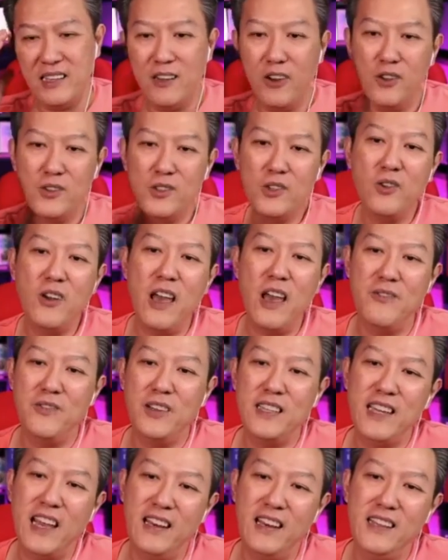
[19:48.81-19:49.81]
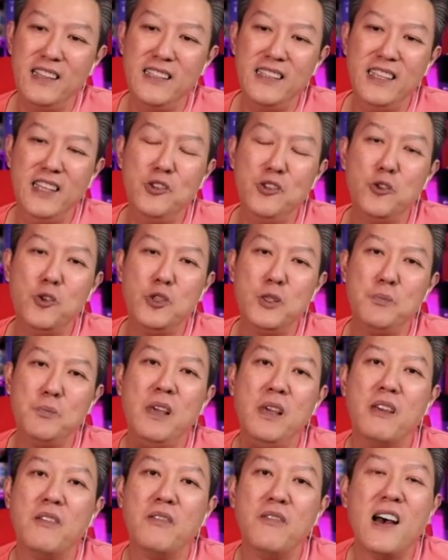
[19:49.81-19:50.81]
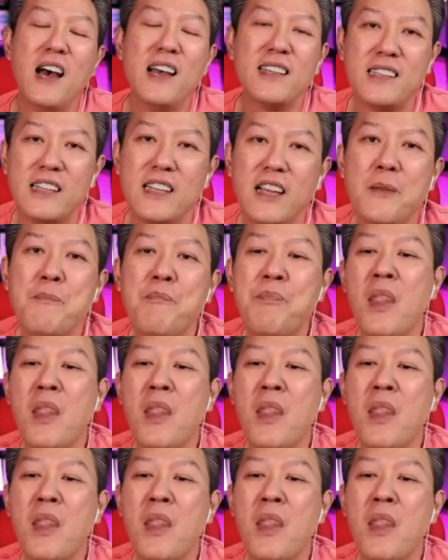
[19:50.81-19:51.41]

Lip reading: also have a tendency to speak faster.